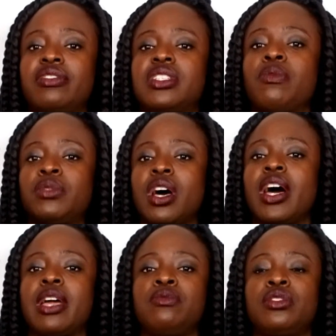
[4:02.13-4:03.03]

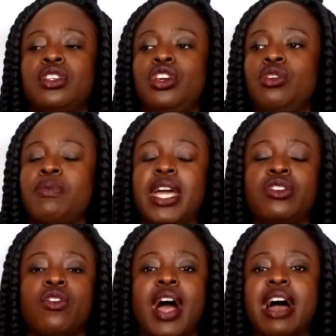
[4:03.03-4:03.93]
Sometimes you may
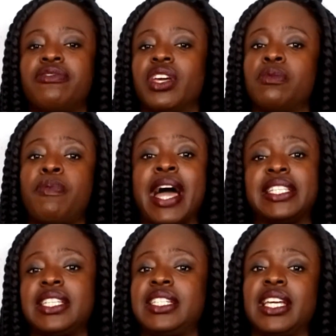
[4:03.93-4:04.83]
not have the
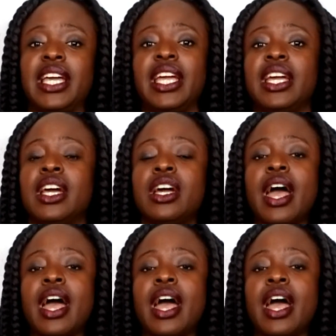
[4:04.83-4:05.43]
capacity